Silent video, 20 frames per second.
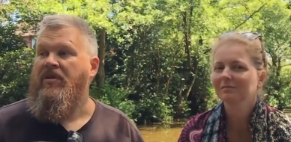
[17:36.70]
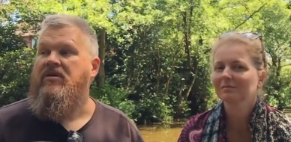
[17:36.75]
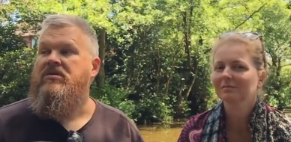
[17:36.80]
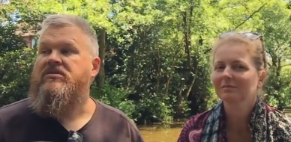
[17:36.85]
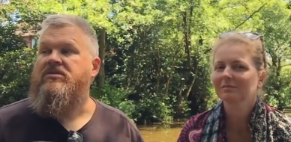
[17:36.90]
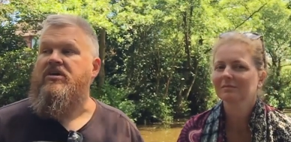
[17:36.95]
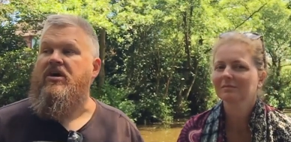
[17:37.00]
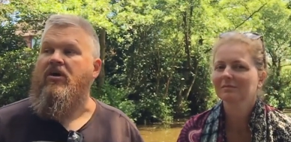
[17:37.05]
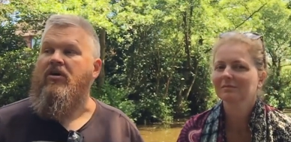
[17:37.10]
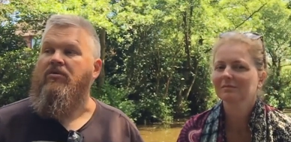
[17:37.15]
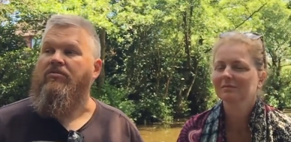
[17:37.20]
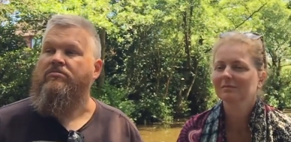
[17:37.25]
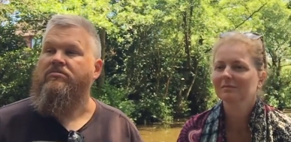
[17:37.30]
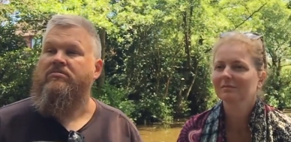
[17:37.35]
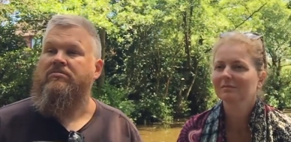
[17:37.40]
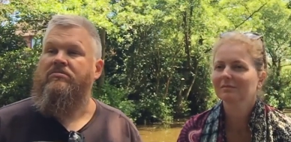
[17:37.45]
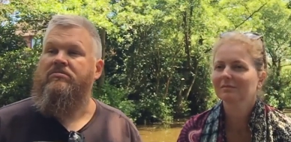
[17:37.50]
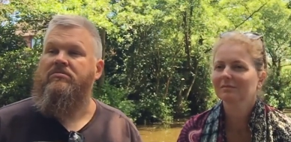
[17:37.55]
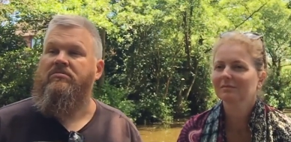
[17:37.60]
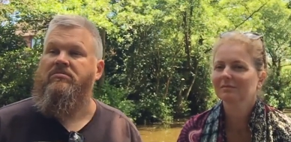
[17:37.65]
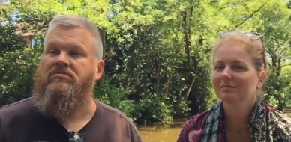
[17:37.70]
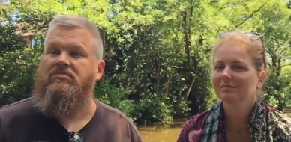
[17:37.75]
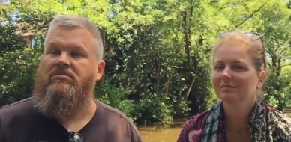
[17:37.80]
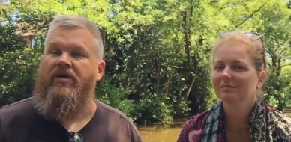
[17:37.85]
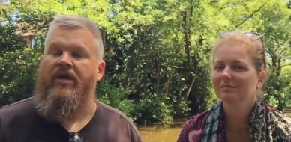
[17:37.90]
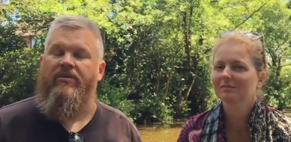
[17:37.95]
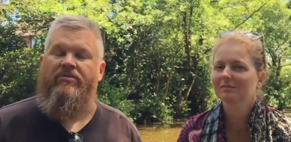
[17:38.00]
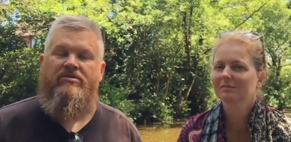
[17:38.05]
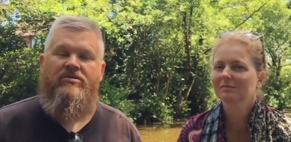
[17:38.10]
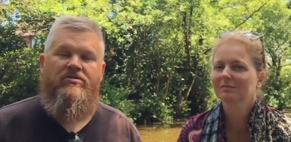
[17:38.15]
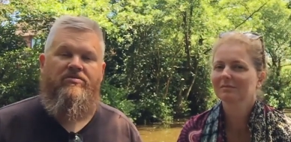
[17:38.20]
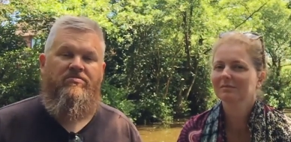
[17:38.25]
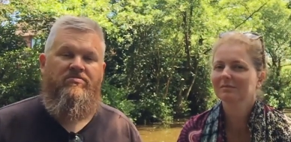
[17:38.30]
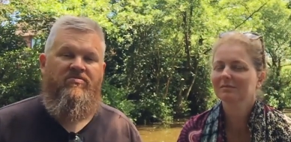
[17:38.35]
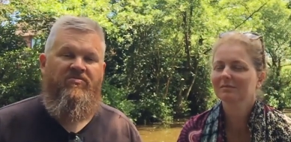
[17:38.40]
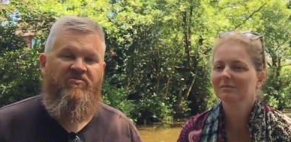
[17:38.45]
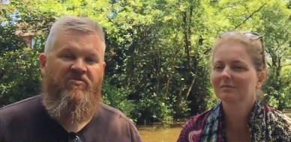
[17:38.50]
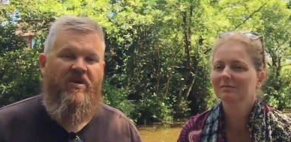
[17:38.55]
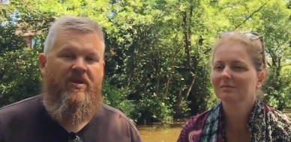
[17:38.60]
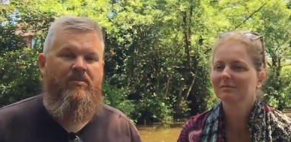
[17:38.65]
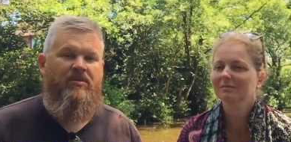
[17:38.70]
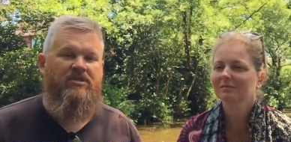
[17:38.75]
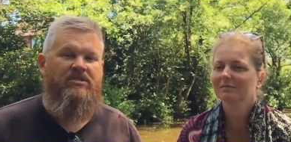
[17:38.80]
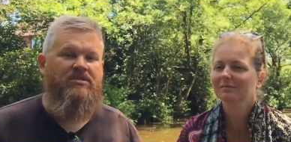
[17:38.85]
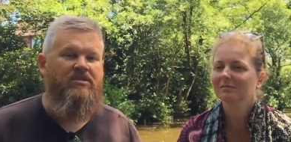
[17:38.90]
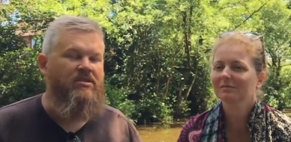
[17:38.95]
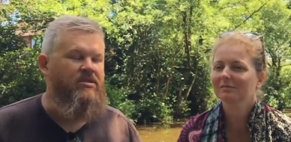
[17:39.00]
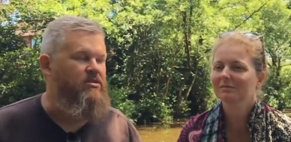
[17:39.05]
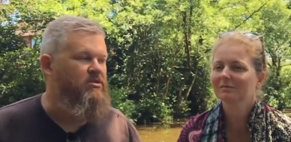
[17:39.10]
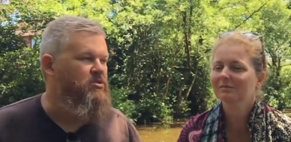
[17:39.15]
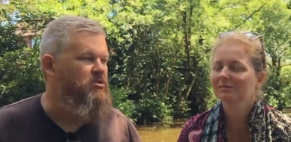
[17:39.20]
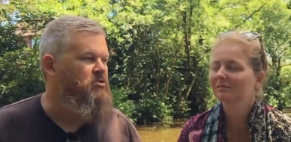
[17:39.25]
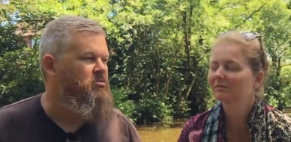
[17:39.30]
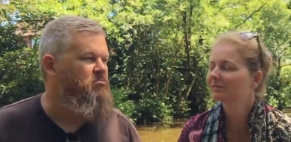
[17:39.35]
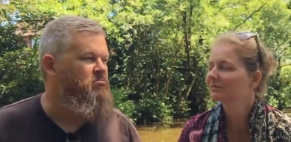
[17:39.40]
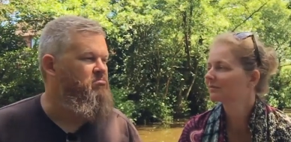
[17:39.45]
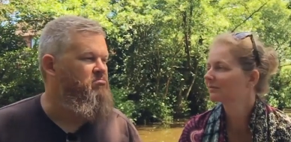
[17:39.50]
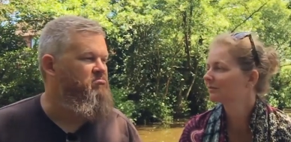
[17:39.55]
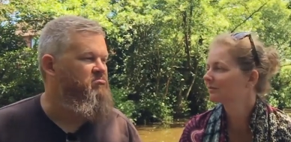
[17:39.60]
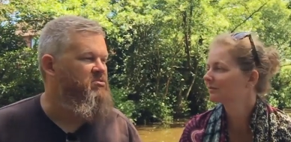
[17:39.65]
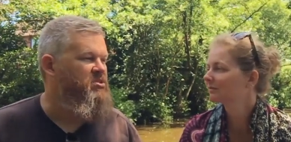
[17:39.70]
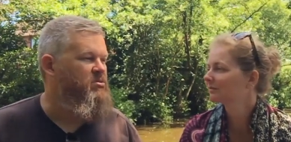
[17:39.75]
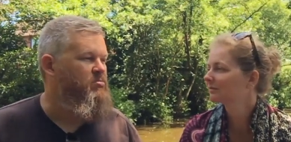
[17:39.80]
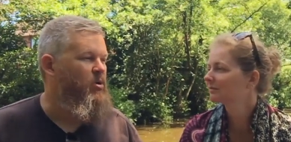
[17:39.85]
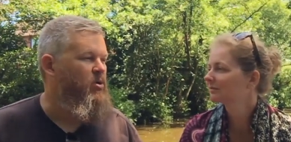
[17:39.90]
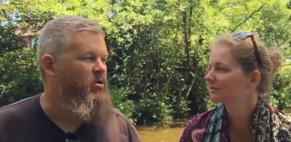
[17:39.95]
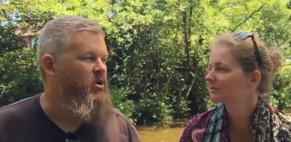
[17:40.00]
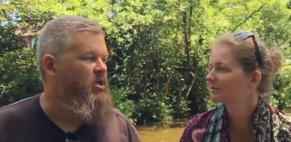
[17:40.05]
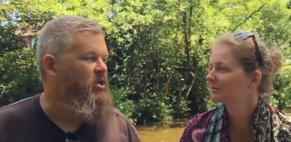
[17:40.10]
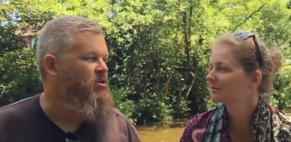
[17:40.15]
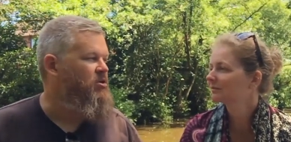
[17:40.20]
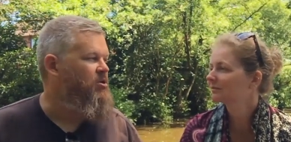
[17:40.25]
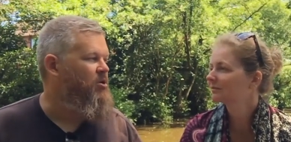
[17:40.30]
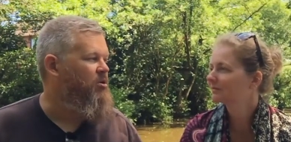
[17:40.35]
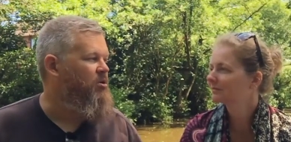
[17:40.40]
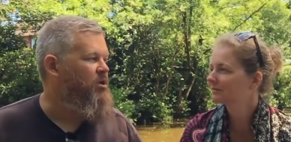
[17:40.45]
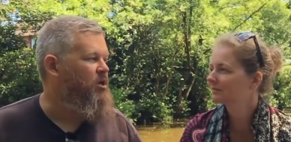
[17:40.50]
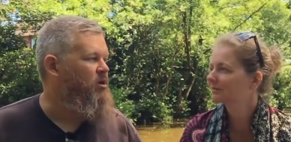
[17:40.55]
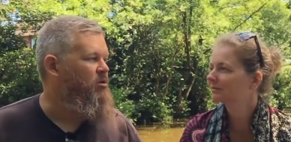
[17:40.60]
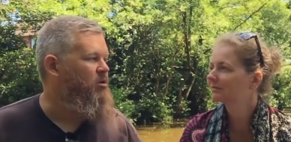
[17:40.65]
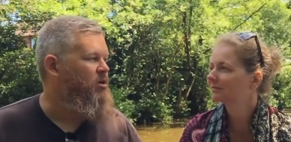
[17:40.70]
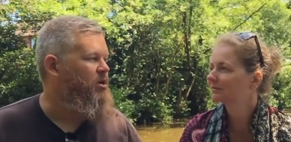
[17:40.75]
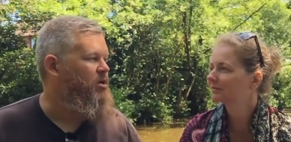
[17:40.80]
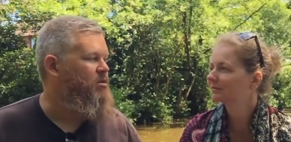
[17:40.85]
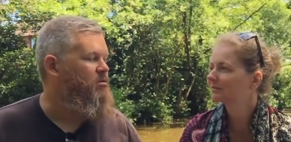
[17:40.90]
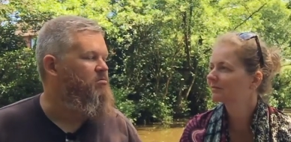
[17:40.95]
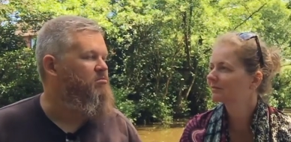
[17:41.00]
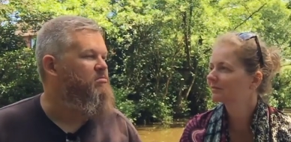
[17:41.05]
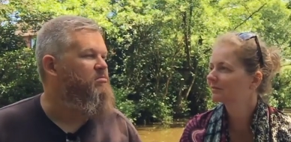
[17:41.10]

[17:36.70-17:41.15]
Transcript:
Speaker 1: So it was famously smoky, dark area.